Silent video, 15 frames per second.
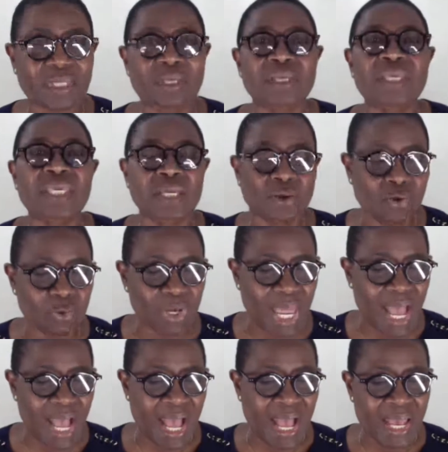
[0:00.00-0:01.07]
E.
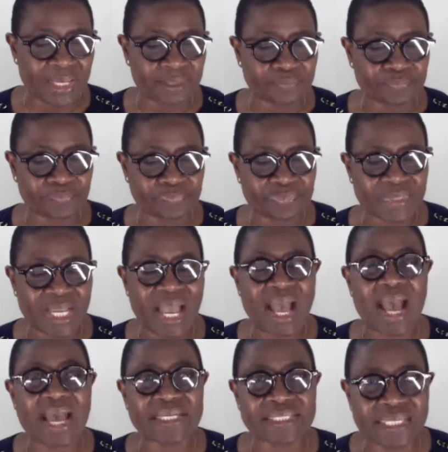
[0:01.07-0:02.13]
coli,
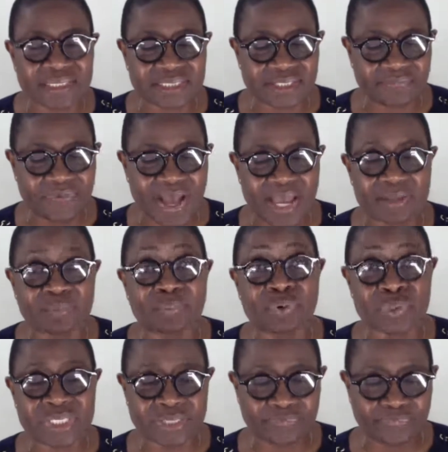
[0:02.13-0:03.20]
identified
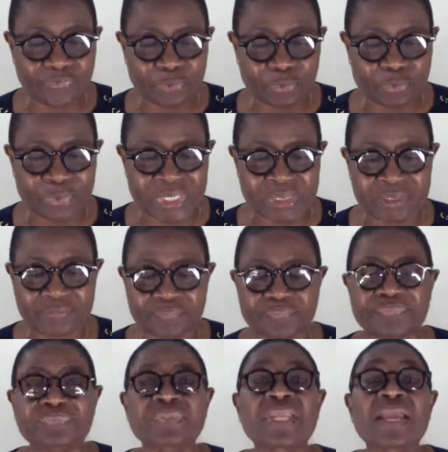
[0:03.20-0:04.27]
body fluid.
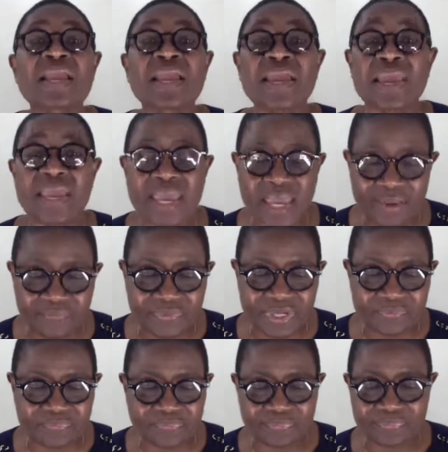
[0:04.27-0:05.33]

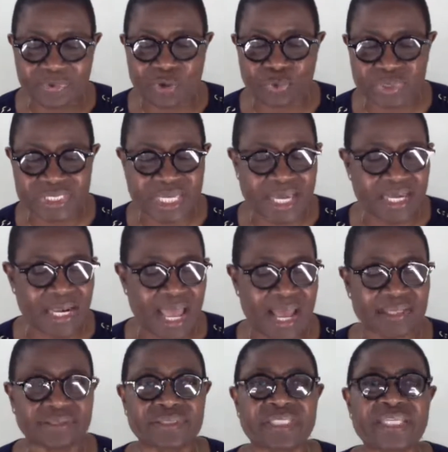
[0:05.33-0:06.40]
Every hotel
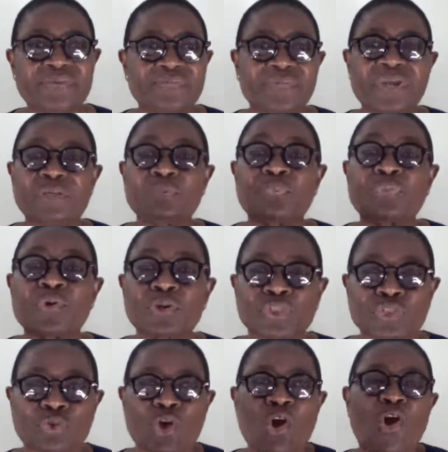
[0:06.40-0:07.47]
has different
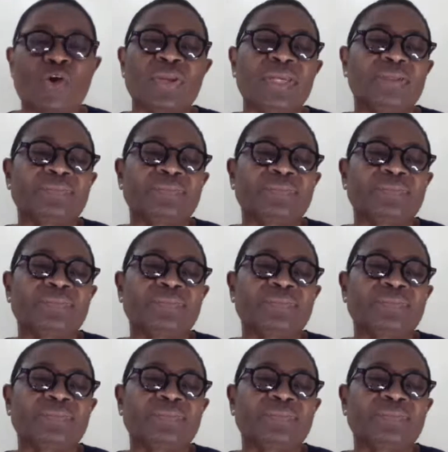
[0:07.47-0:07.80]
protocol.